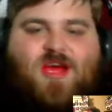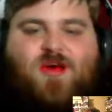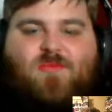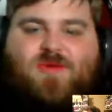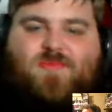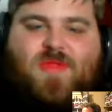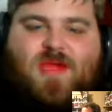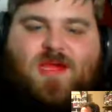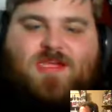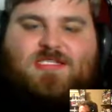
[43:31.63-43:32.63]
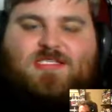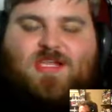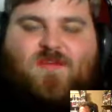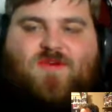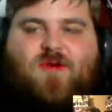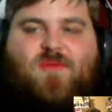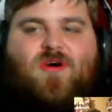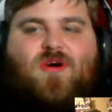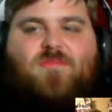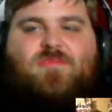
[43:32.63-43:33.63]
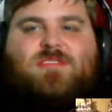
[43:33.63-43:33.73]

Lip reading: this one out, but stuff come up.